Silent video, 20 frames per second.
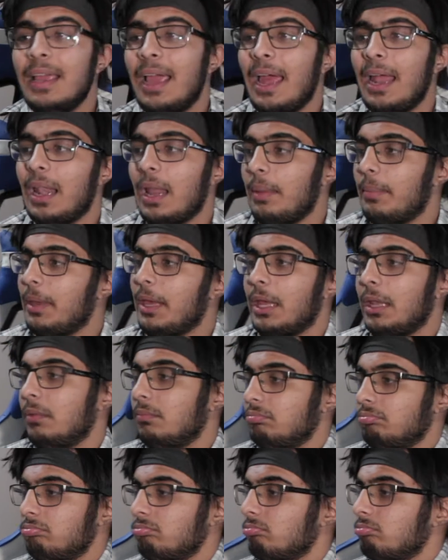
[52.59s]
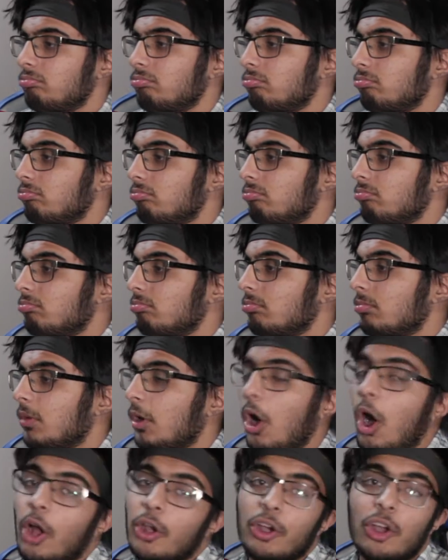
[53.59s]
And I mean,
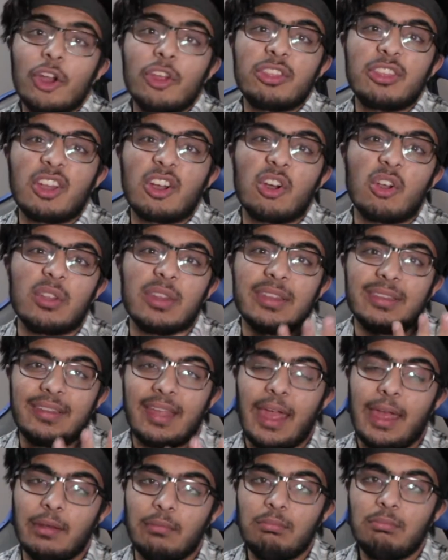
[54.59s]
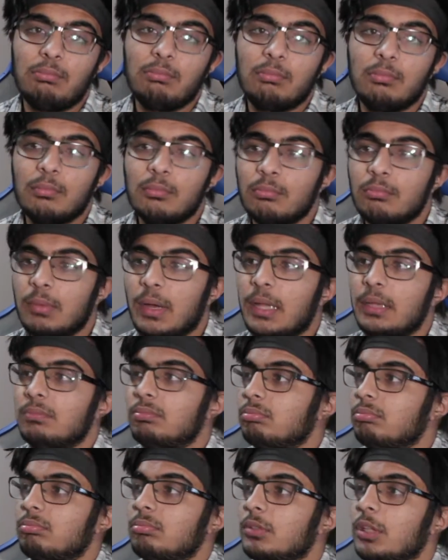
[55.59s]
on Earth there are only 10,
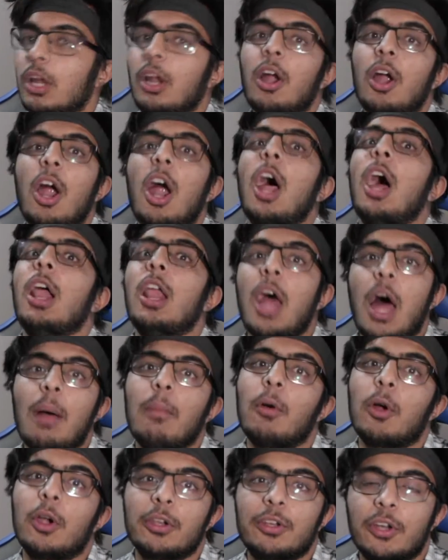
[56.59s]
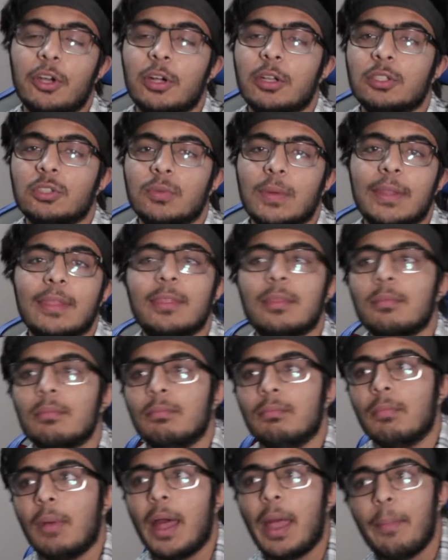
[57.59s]
but there are a lot more Eternals with
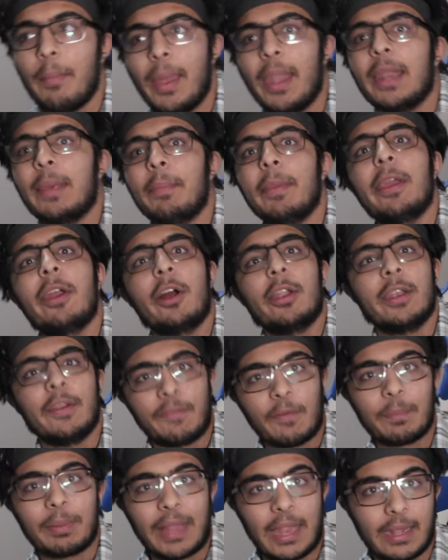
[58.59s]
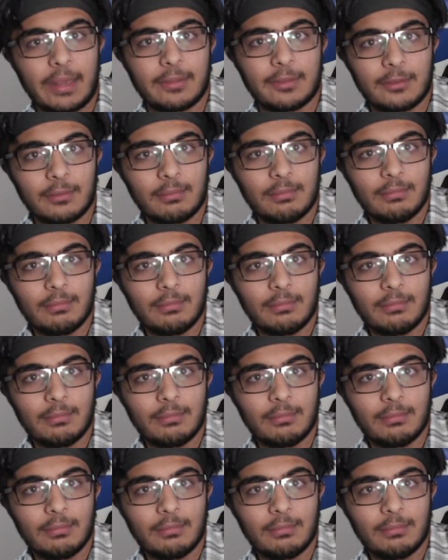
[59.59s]
many being on different planets.